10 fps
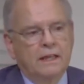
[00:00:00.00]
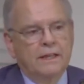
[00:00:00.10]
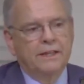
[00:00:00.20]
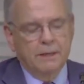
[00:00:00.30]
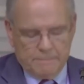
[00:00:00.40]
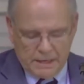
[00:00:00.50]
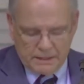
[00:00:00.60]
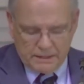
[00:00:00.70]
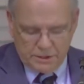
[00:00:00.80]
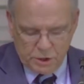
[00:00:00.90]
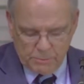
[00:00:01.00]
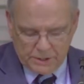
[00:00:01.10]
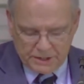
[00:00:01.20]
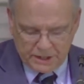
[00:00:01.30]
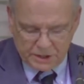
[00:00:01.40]
The amended
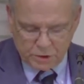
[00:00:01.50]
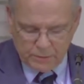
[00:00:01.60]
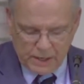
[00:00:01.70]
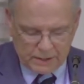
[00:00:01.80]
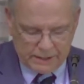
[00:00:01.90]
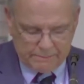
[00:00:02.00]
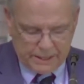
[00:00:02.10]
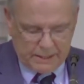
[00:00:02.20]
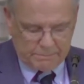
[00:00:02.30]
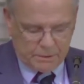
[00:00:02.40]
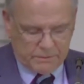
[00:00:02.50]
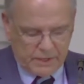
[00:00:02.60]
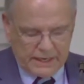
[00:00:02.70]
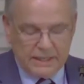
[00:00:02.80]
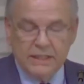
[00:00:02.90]
Human Sexuality paper of
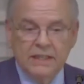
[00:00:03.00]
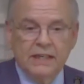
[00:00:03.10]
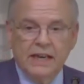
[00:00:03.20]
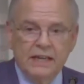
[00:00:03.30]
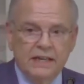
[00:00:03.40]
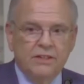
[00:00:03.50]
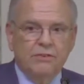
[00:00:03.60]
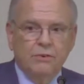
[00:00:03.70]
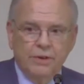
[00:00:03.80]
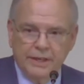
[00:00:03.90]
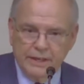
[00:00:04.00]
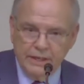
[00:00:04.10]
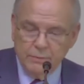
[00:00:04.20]
1983,